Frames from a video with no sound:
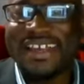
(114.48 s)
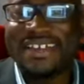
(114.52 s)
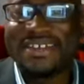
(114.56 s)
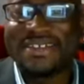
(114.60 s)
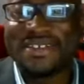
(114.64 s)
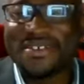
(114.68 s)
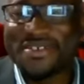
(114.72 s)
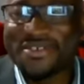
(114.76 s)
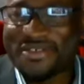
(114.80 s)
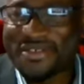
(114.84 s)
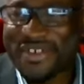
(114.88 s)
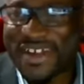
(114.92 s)

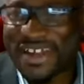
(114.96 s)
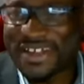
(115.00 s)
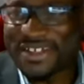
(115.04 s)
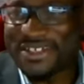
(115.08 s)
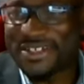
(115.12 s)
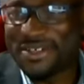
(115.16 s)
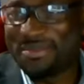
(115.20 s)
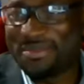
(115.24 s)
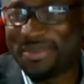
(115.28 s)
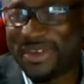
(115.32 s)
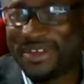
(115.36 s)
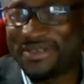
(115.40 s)
It's
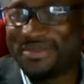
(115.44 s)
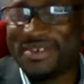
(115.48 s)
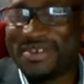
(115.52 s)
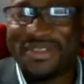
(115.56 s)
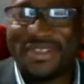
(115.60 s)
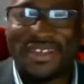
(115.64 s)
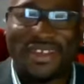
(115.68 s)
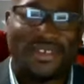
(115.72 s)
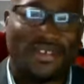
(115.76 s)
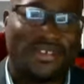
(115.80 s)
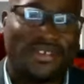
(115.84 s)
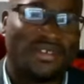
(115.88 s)
great to be
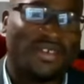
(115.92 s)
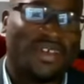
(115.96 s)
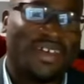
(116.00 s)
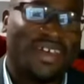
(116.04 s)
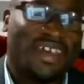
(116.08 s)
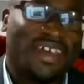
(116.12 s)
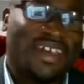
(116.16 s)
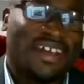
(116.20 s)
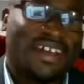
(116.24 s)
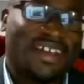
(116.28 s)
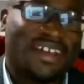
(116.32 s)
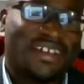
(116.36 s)
with you.
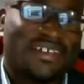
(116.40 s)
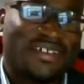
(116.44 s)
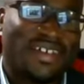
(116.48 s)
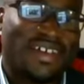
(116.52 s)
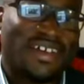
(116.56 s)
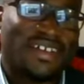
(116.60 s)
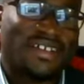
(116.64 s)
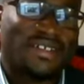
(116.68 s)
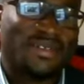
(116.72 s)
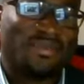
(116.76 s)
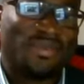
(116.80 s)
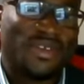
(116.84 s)

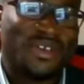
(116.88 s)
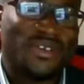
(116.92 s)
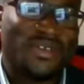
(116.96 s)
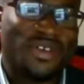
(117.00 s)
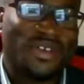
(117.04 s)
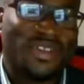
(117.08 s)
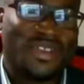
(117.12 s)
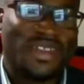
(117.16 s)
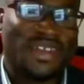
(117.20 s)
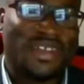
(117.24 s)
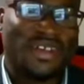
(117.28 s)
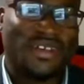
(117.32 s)
Great to be
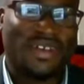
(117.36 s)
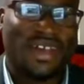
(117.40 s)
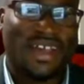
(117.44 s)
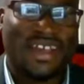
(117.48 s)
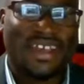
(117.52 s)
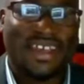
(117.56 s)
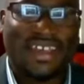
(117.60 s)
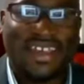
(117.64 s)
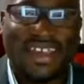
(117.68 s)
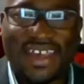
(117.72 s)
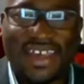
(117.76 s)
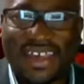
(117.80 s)
with you
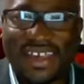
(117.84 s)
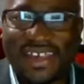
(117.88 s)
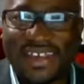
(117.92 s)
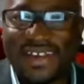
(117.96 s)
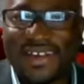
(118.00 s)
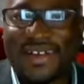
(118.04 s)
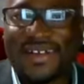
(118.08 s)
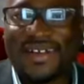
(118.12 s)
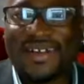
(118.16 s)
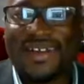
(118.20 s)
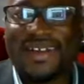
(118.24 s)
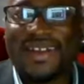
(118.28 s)

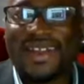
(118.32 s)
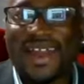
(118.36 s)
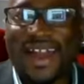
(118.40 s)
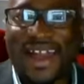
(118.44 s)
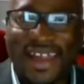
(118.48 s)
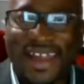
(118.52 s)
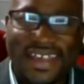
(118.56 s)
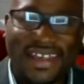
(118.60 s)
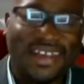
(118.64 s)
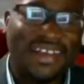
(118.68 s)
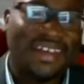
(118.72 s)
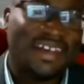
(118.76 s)
again
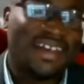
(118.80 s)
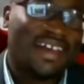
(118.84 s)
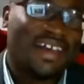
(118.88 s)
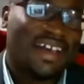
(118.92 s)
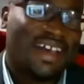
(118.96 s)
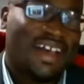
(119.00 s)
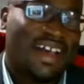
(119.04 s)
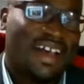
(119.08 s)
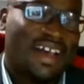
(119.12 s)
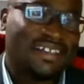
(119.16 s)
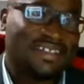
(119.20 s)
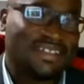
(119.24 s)
online.
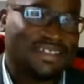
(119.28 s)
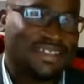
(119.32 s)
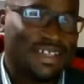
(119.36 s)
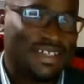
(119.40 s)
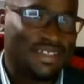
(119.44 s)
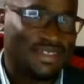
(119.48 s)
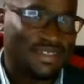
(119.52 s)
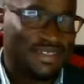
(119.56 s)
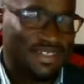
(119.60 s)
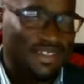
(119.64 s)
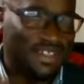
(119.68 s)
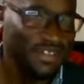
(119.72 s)
I
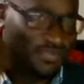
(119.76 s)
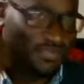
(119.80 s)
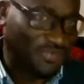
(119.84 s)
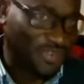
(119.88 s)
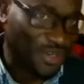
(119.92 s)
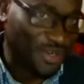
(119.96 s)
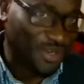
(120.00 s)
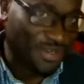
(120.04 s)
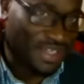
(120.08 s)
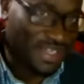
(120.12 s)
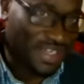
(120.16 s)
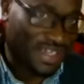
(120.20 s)
said to the
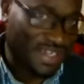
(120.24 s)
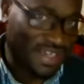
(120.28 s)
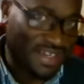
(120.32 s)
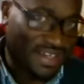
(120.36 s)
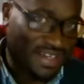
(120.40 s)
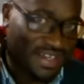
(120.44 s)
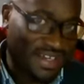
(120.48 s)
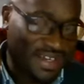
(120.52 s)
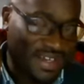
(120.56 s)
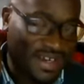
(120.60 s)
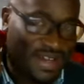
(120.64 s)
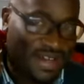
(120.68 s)
folk
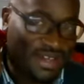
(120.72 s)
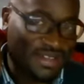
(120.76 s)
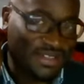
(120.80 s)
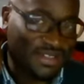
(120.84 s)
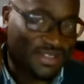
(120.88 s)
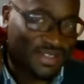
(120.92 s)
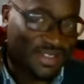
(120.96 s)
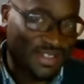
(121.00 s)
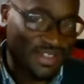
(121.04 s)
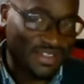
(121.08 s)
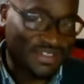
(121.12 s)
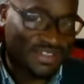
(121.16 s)
in, in our
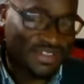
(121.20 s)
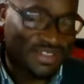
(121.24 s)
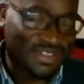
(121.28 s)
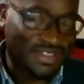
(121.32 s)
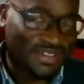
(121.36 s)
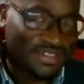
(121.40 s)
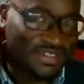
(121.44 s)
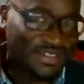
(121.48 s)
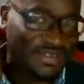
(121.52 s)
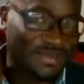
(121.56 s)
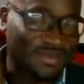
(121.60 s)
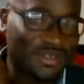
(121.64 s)
church
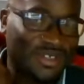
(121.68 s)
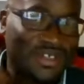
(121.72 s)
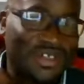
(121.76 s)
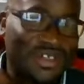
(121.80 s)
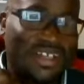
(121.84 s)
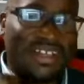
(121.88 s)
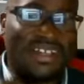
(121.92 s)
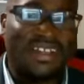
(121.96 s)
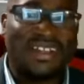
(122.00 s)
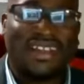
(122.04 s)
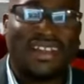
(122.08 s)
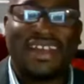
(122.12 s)
this
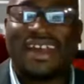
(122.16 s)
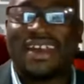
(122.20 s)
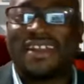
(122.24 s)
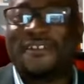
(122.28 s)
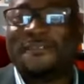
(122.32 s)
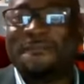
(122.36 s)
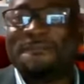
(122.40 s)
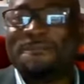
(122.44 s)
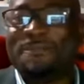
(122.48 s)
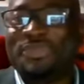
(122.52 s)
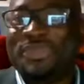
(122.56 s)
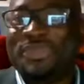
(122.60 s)
morning that,